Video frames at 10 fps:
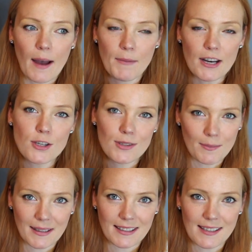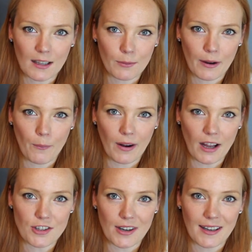I'm gonna do something to celebrate
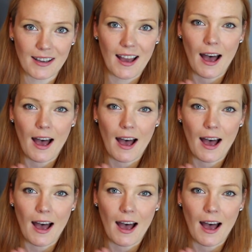100.